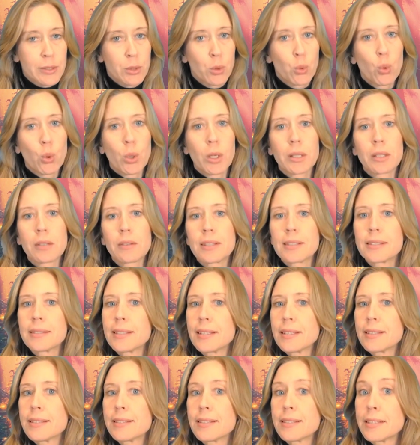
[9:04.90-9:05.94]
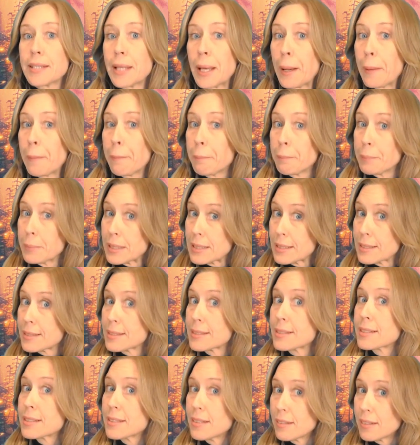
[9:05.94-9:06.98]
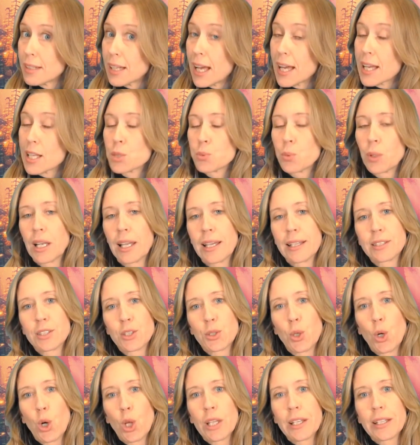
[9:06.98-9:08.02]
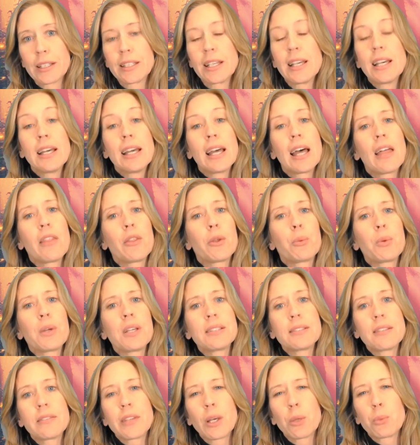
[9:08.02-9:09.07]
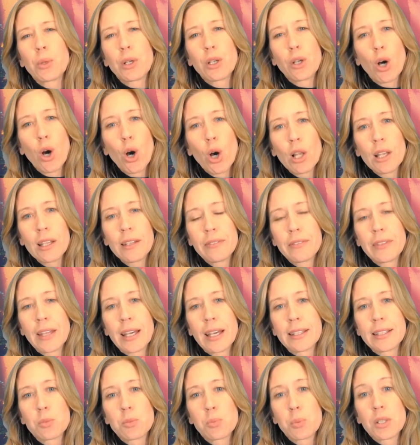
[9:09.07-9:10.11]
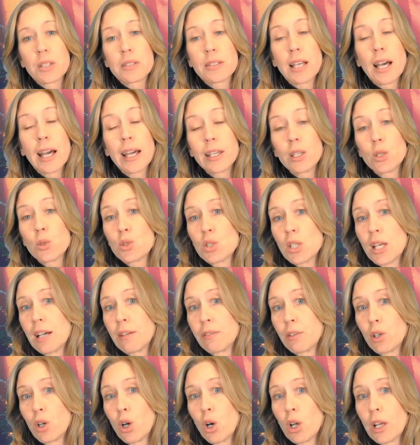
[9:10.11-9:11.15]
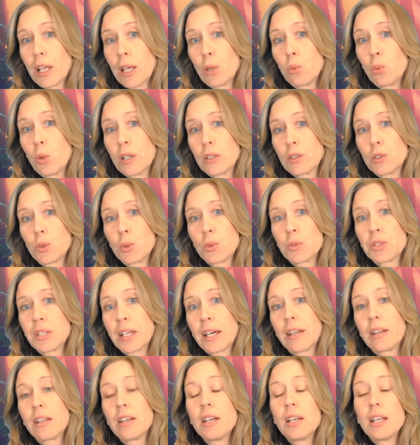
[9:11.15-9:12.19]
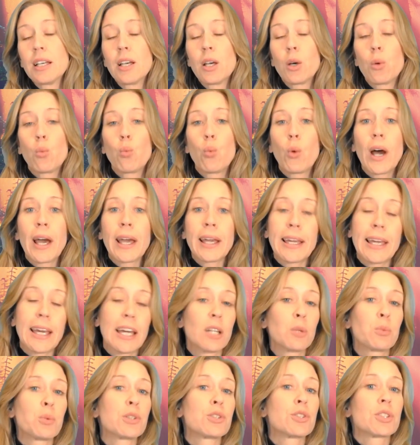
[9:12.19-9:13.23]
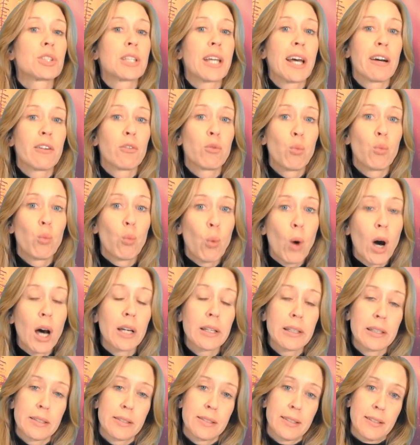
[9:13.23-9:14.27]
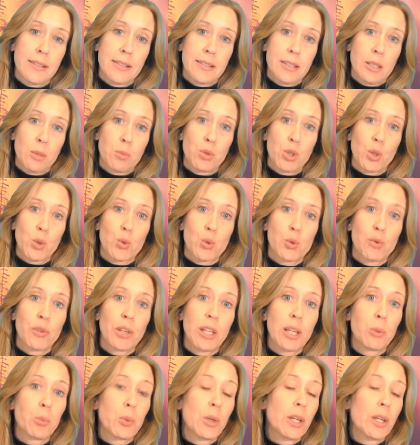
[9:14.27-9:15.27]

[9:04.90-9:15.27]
or the systems, as we like to call it. And the reason that we call it that is because I used to have a colleague once who said, why can't we just have one system, Josephine, and we